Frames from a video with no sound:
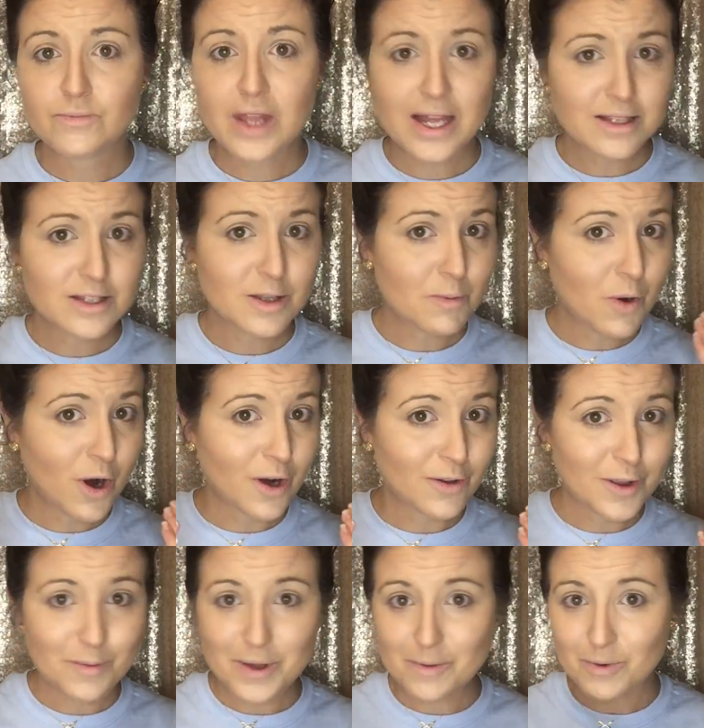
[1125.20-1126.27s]
that's the
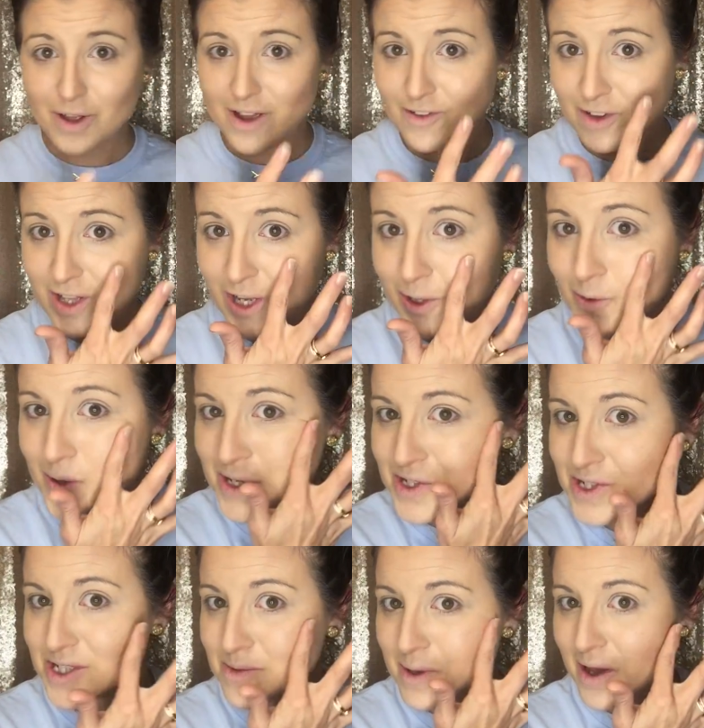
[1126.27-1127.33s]
part that people have a lot of
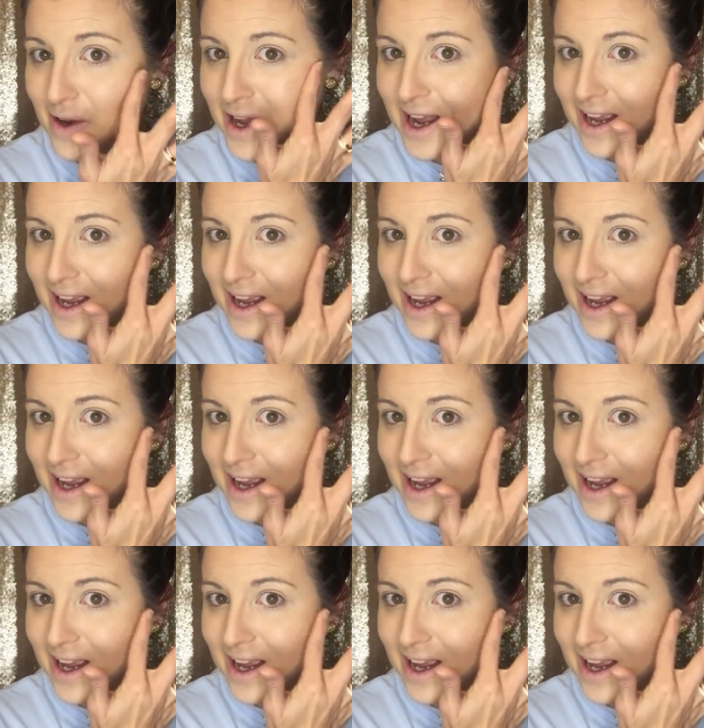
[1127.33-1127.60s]
questions about.